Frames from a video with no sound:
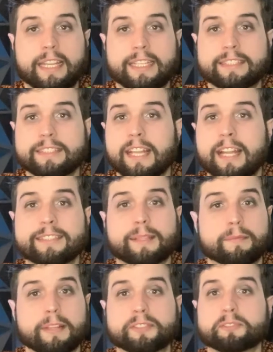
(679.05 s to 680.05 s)
it's not
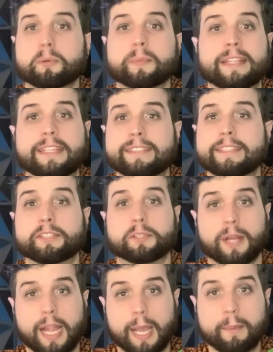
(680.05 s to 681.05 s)
something that's normally easy to
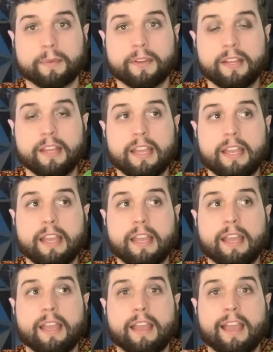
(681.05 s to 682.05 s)
grab.
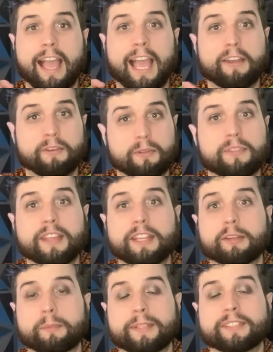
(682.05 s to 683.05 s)
I do
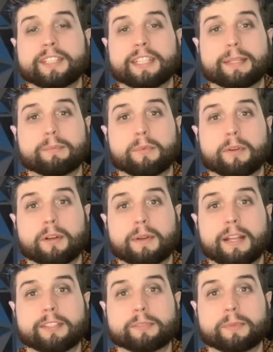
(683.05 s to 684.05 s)
think you'll be seeing it more
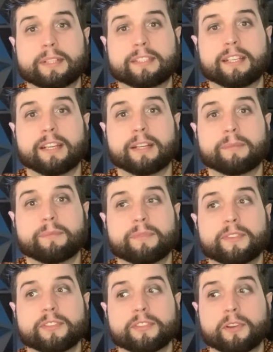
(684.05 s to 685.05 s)
around springtime.
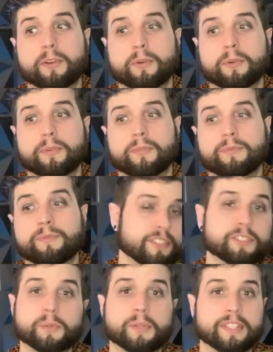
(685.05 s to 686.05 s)
So
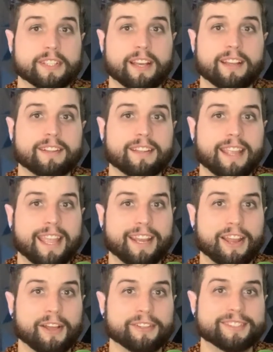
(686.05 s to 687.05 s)
good luck,
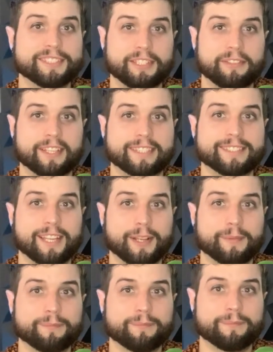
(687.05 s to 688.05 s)
and I'll see you next time.